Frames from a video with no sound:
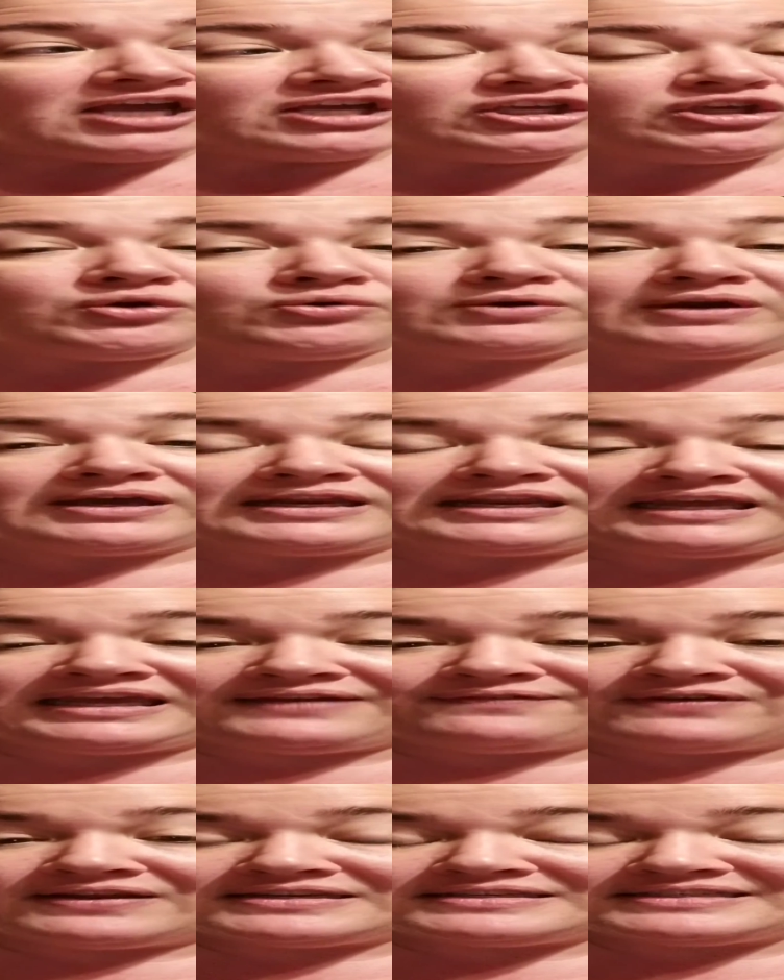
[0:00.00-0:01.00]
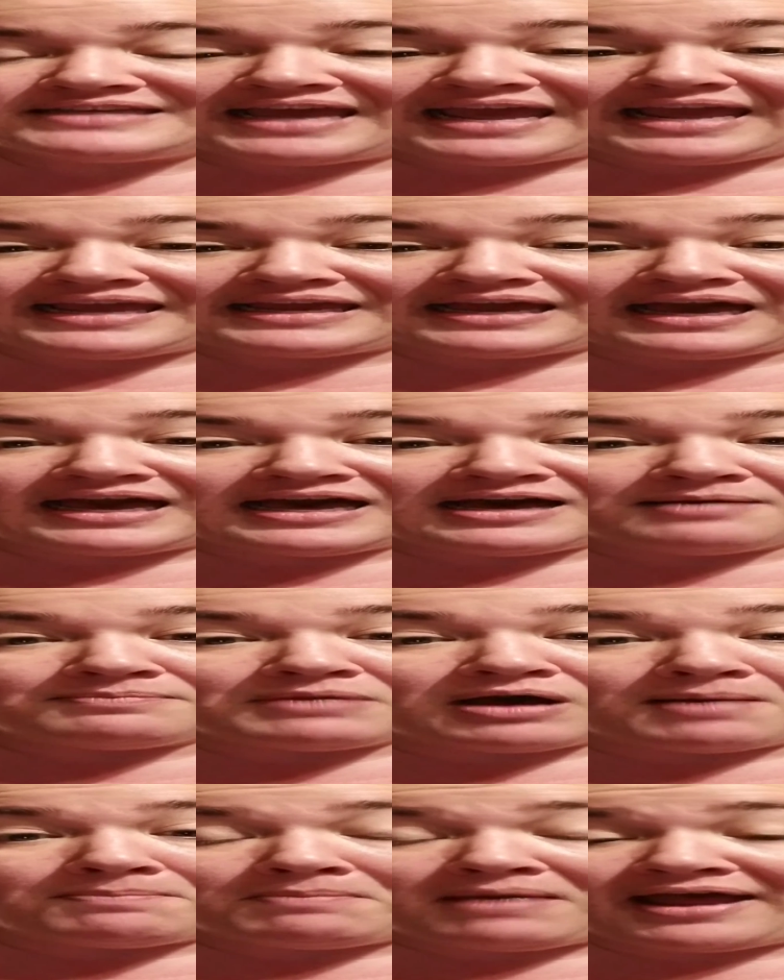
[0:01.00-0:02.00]
You can even take
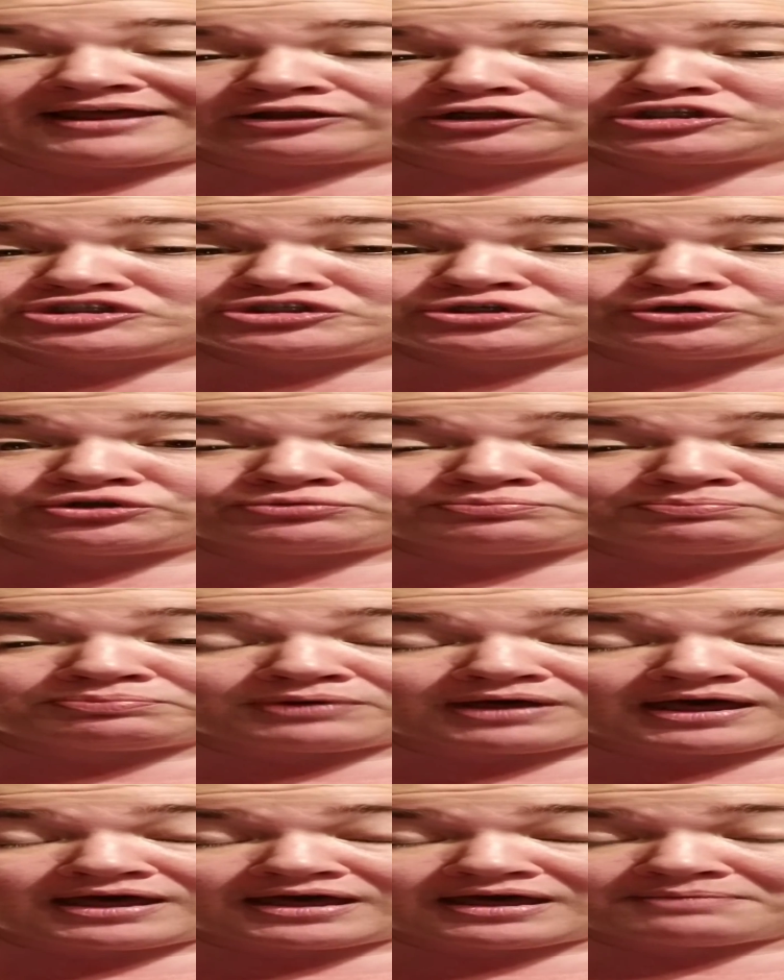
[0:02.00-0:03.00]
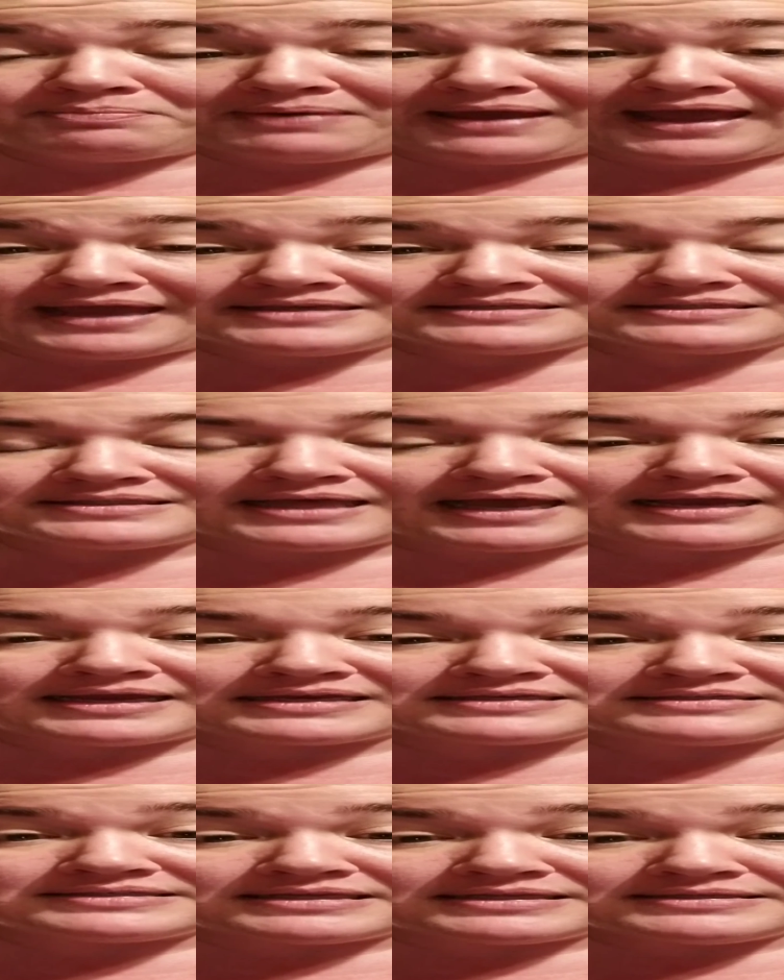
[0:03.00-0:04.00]
a mild toothpaste
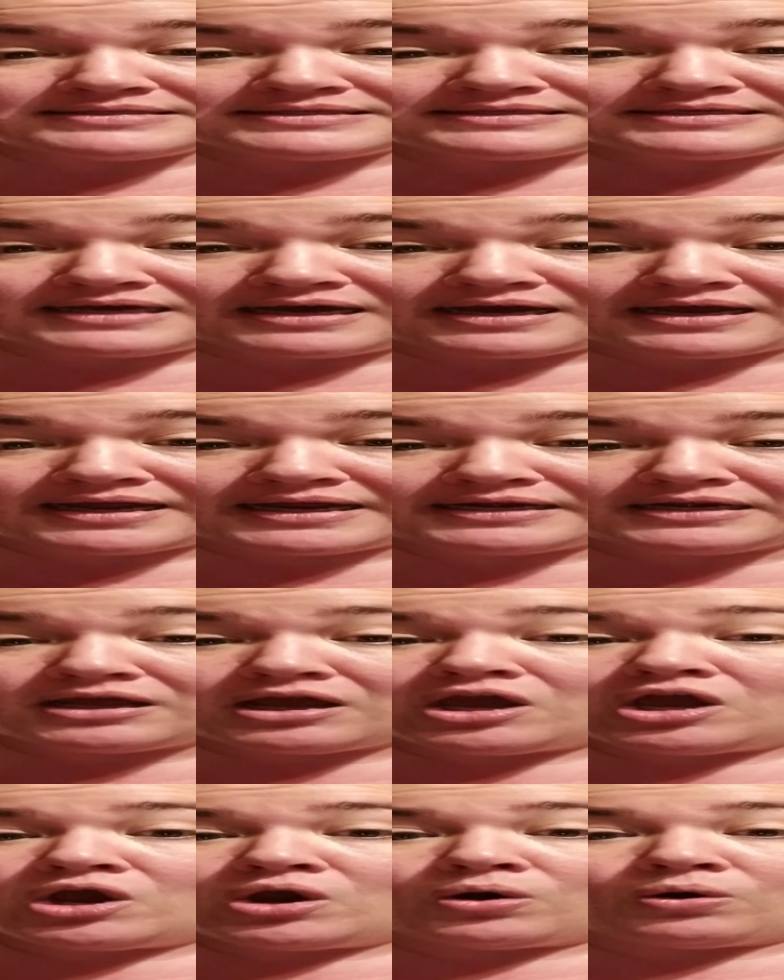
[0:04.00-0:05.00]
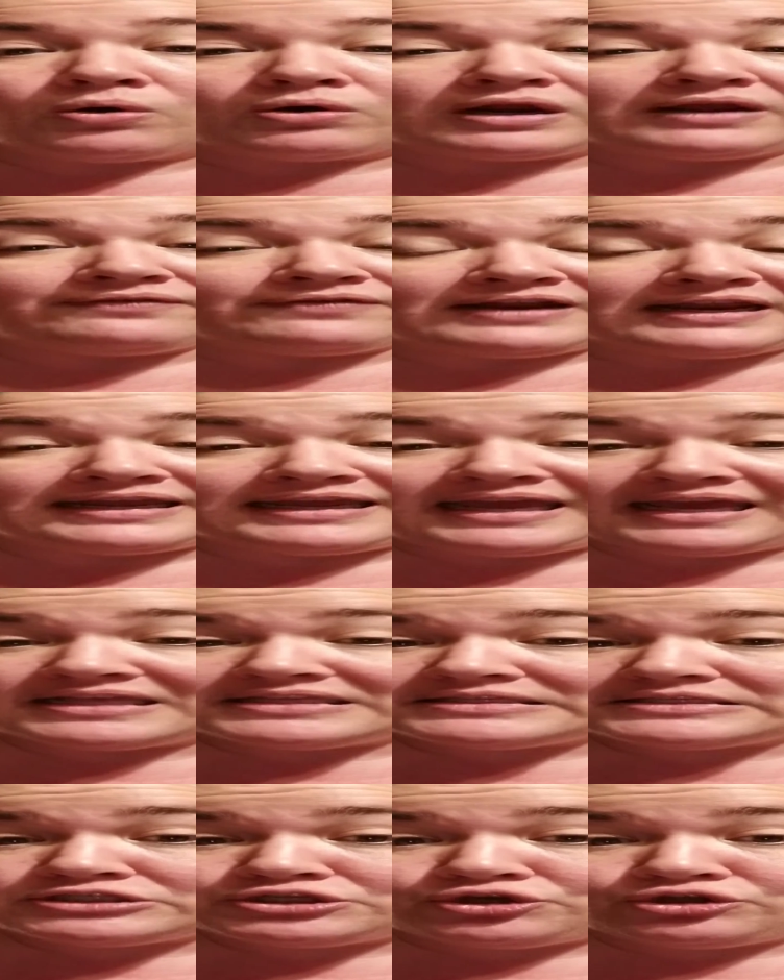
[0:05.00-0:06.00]
like Sensodyne or even a
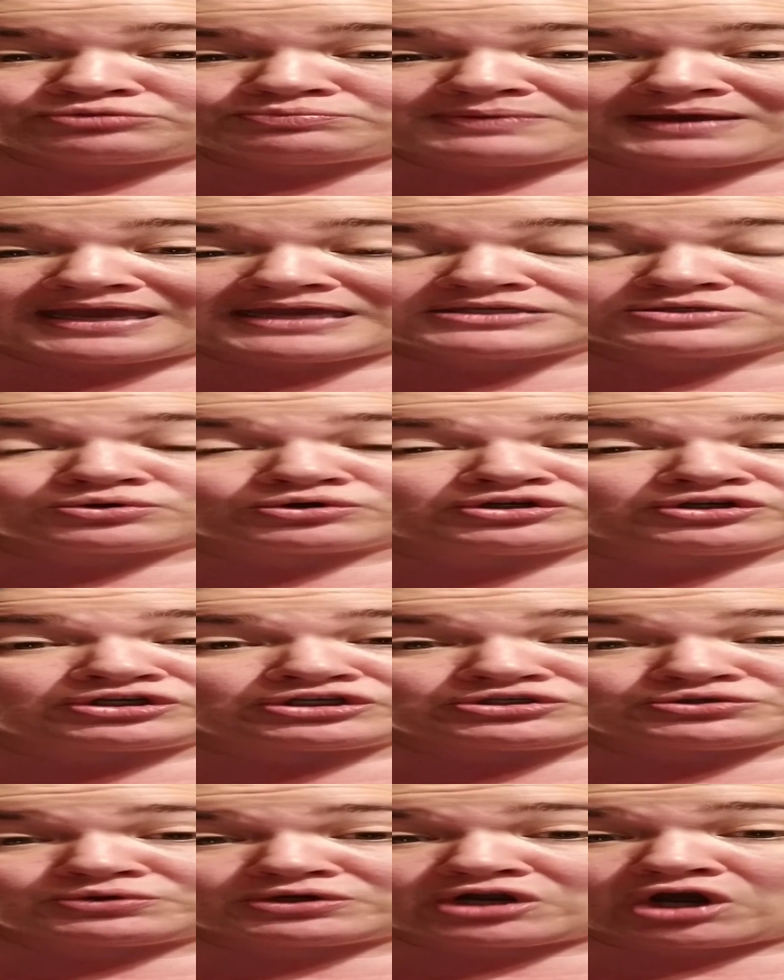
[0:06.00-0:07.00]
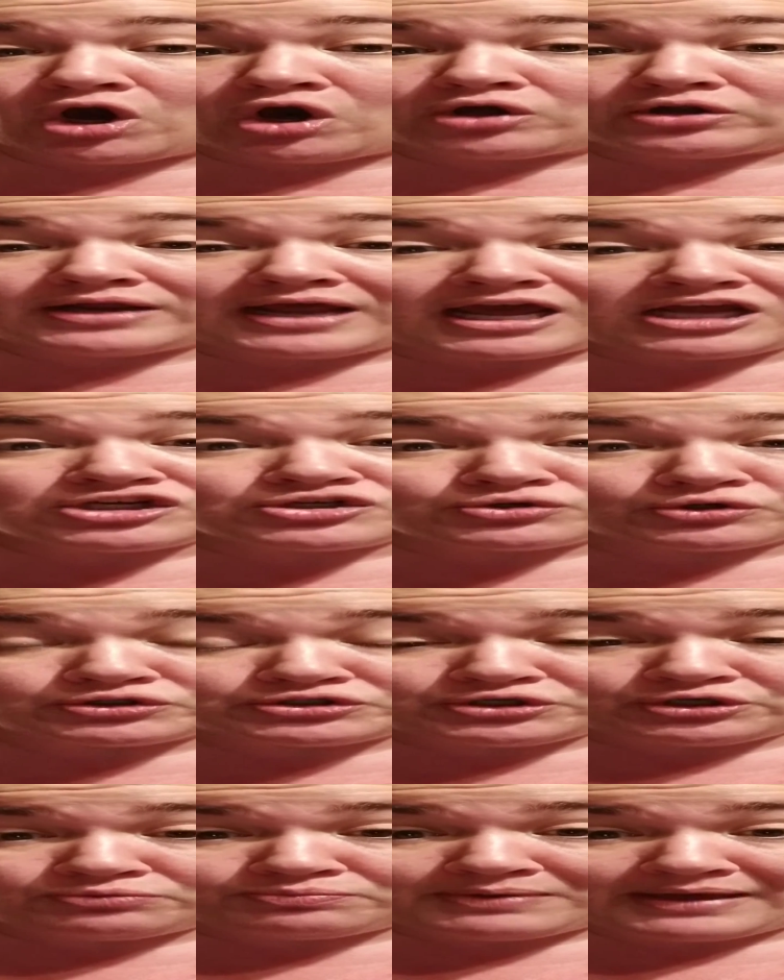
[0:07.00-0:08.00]
kid's toothpaste, or you can do an all-natural
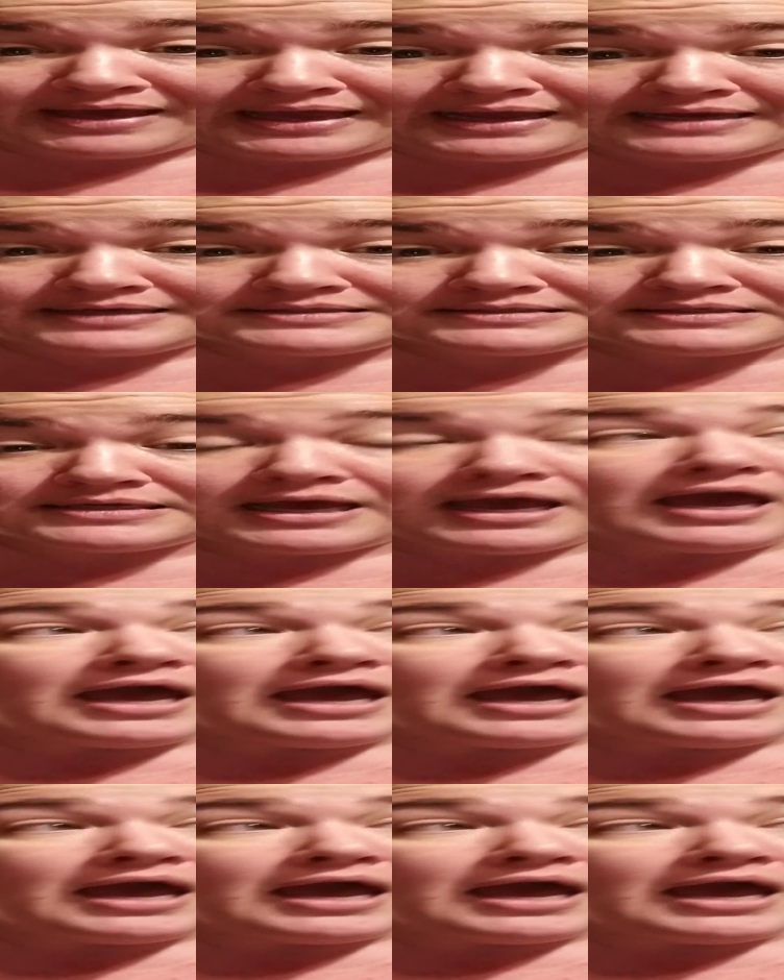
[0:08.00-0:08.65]
toothpaste.